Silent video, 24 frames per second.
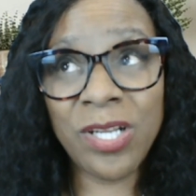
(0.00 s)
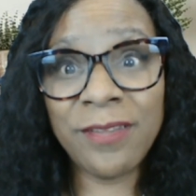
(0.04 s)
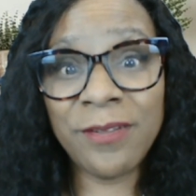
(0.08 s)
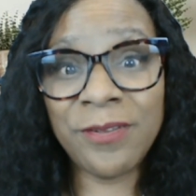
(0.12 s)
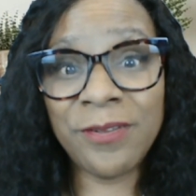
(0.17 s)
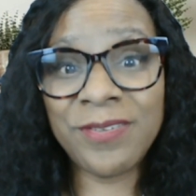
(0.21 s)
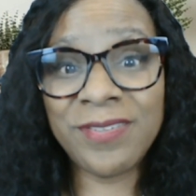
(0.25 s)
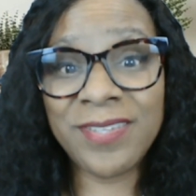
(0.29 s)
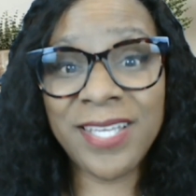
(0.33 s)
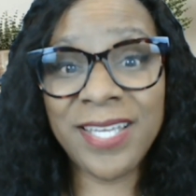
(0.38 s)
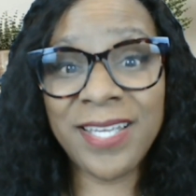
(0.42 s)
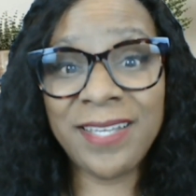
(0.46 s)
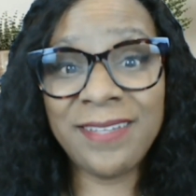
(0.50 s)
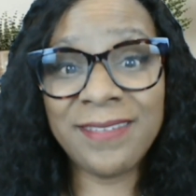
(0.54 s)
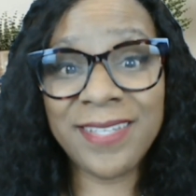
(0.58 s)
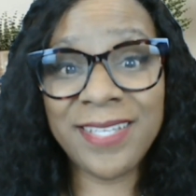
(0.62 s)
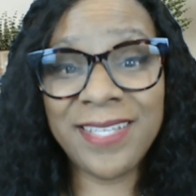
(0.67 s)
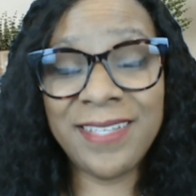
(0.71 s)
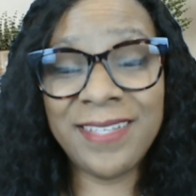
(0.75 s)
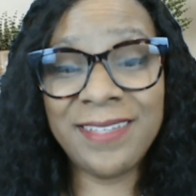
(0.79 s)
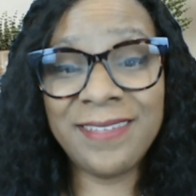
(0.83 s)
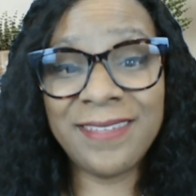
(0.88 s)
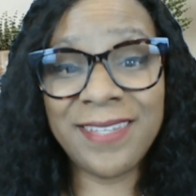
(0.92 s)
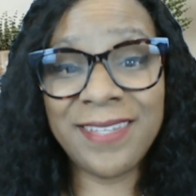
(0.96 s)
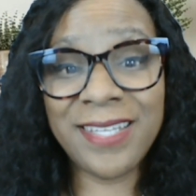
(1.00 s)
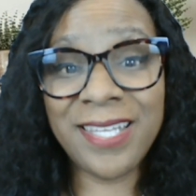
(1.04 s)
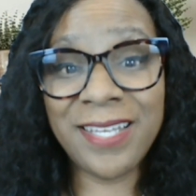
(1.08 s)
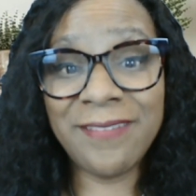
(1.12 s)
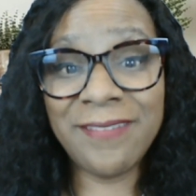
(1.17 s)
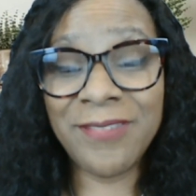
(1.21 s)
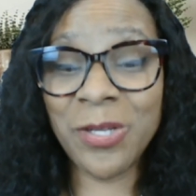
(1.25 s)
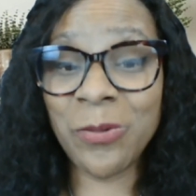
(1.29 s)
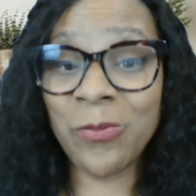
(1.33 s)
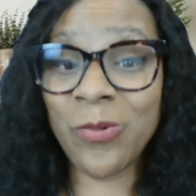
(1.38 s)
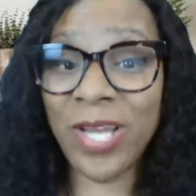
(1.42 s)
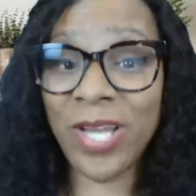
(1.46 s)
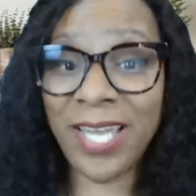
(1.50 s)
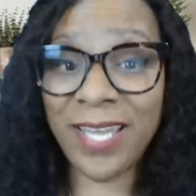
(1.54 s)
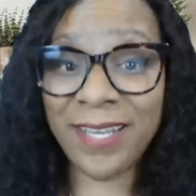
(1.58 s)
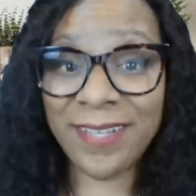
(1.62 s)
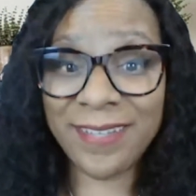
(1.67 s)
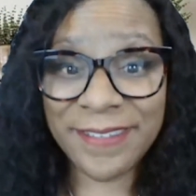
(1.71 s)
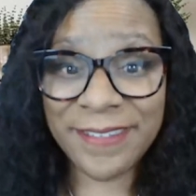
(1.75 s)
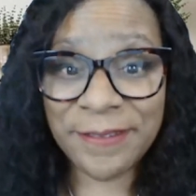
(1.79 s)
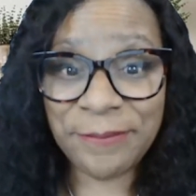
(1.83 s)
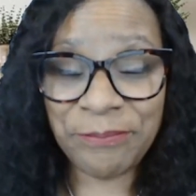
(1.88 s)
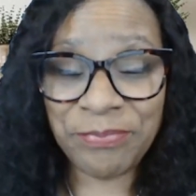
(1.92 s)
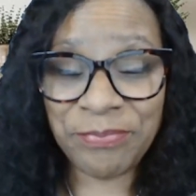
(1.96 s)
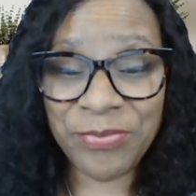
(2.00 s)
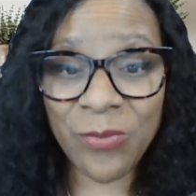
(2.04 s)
of those things is lifting weights.